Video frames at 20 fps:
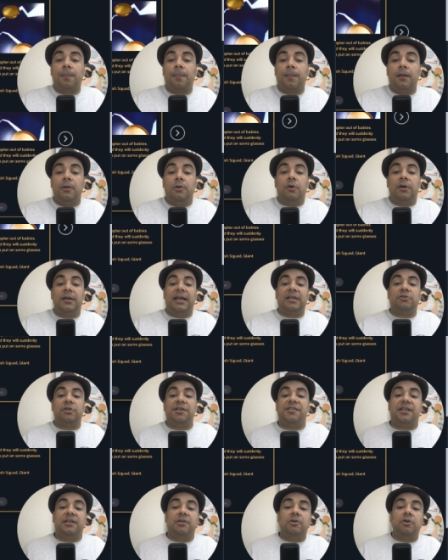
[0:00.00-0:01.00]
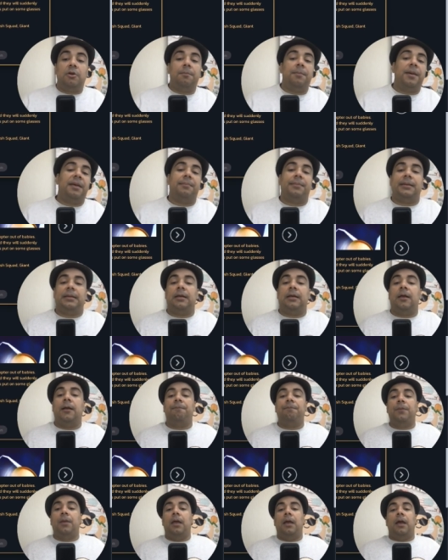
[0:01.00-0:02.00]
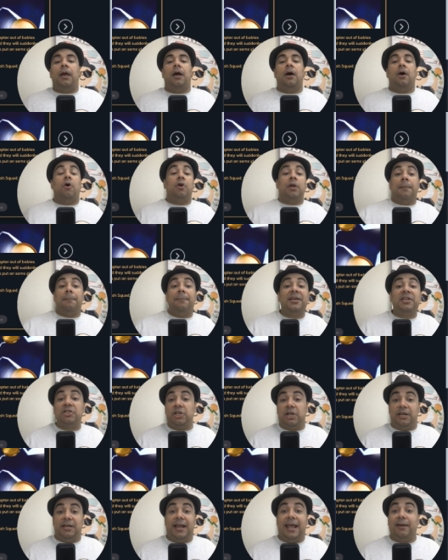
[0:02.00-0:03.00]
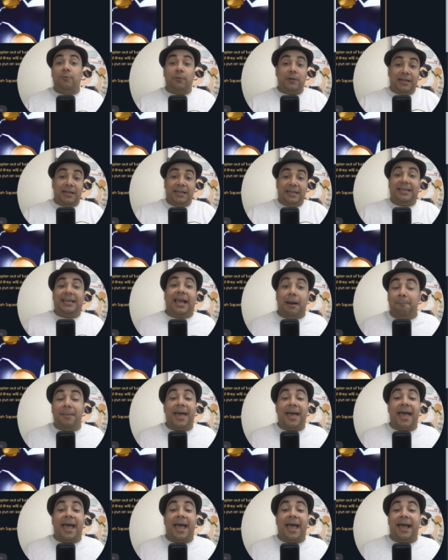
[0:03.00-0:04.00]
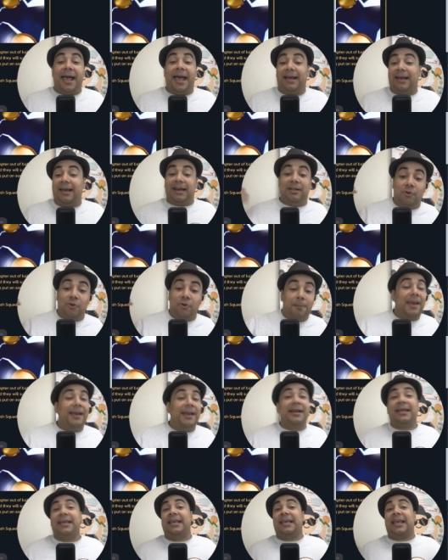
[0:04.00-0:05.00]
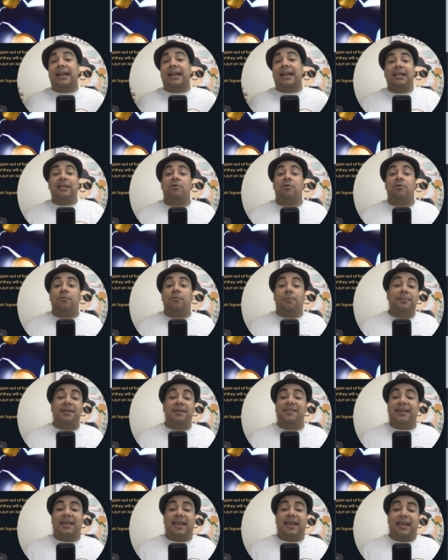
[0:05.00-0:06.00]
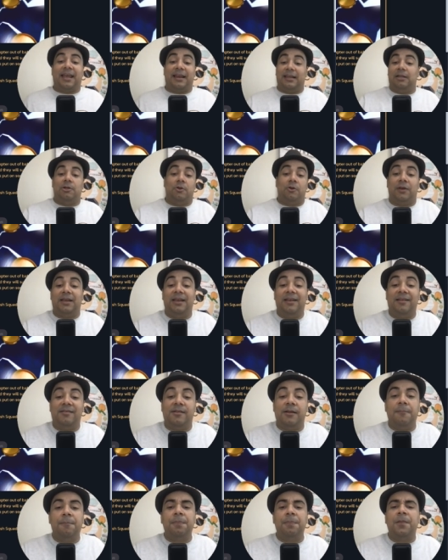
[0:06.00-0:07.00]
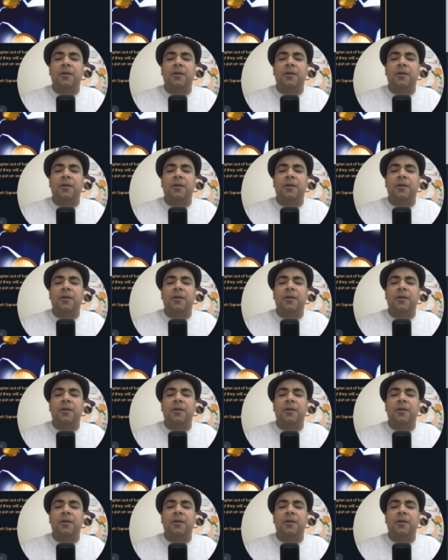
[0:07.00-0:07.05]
you can actually send your baby uh, on a mission, and when he come back, he can get you milk, he can get you babies, he can get you keys,